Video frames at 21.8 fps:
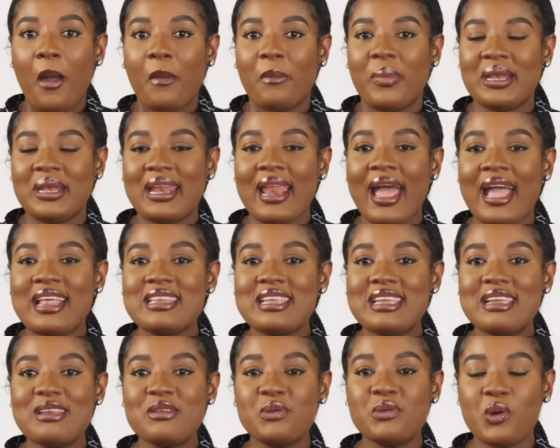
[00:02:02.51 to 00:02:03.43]
But then I
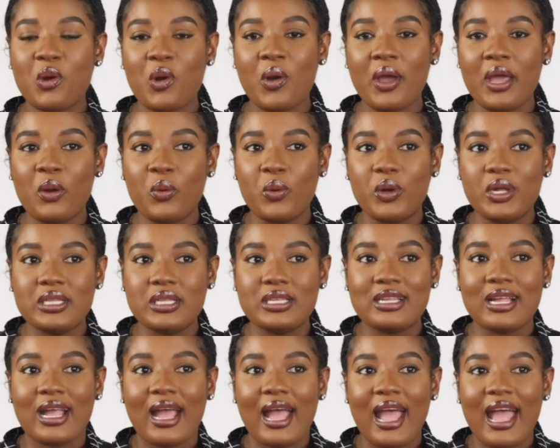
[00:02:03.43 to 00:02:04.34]
didn't know it would
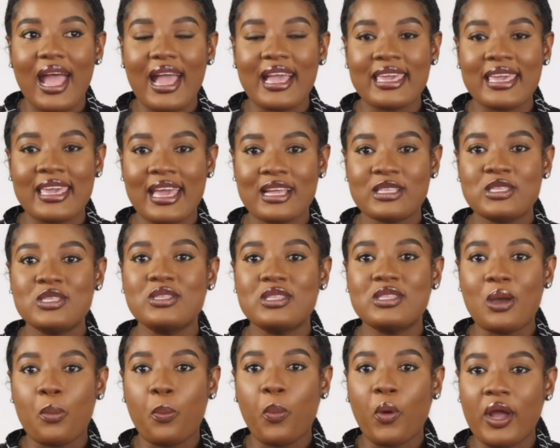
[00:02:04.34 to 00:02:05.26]
get to
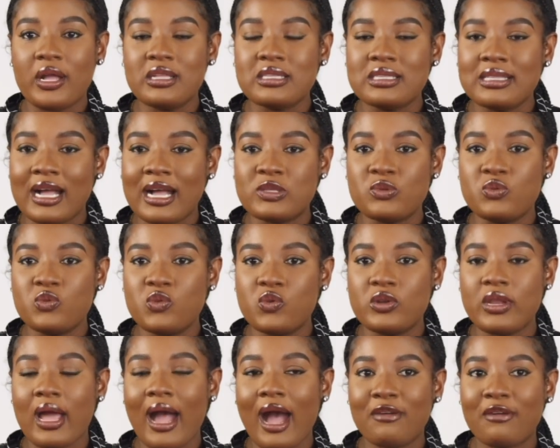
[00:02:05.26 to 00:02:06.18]
the point that we
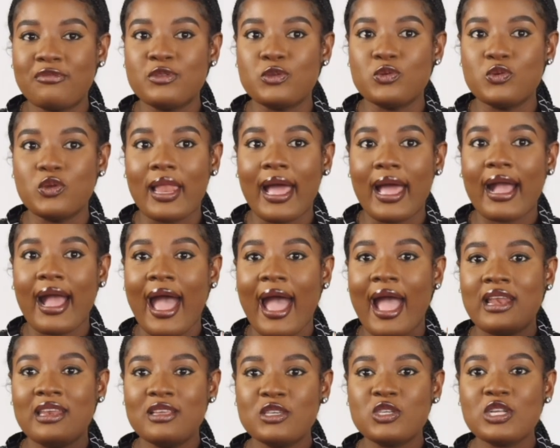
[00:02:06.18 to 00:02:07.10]
would have to, like,
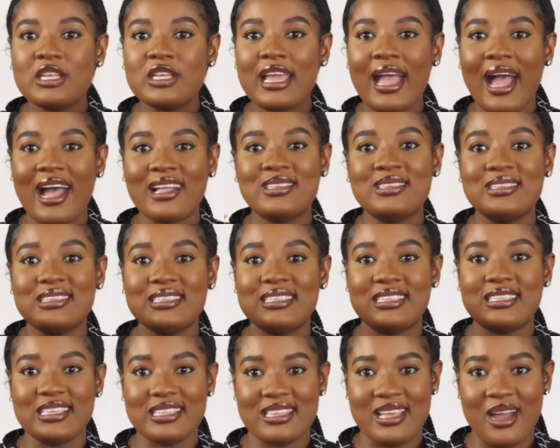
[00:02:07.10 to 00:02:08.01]
I literally had to
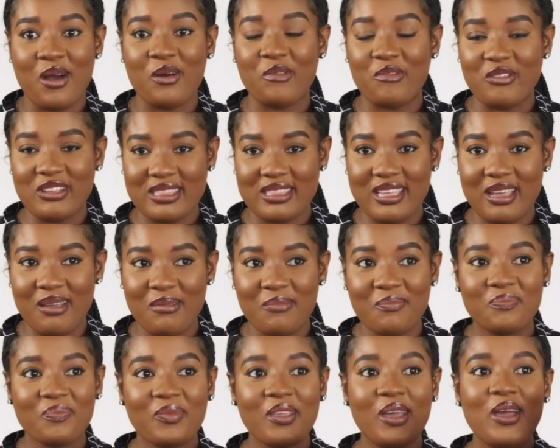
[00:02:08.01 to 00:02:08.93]
sit down with
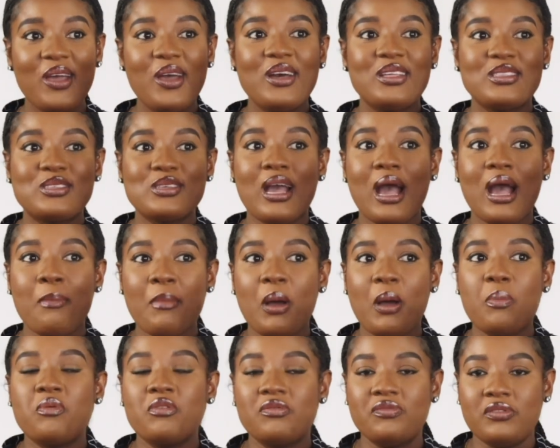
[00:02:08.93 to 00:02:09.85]
them to come
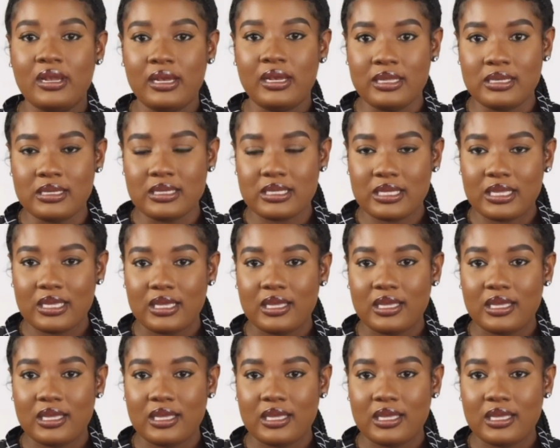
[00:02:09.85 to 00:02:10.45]
up with a list,